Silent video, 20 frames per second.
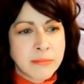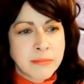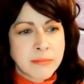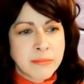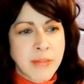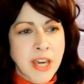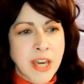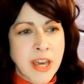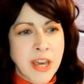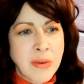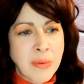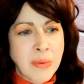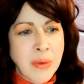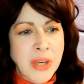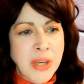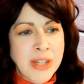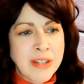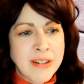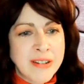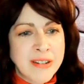My Aunt
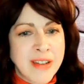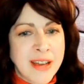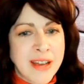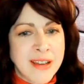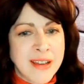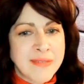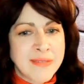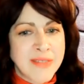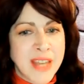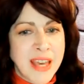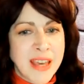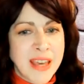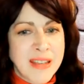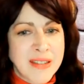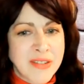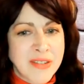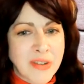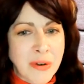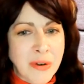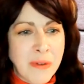Rena died of
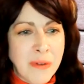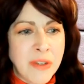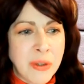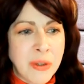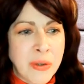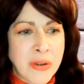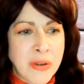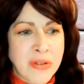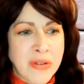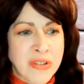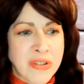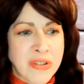cancer a few years